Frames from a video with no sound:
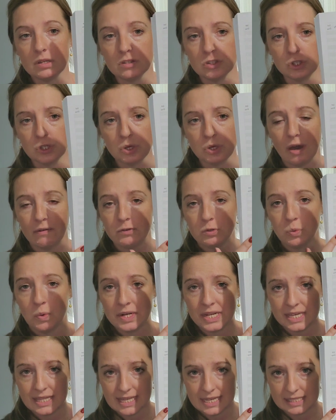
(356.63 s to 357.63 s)
So you have
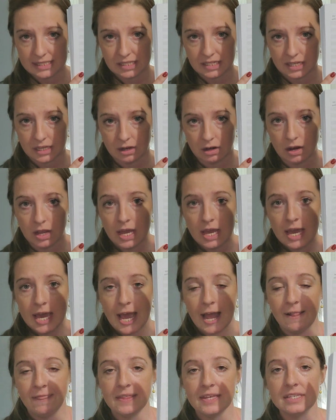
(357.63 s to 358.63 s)
20 of these in here,
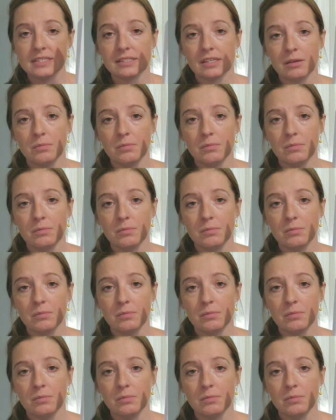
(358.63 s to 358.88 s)
and these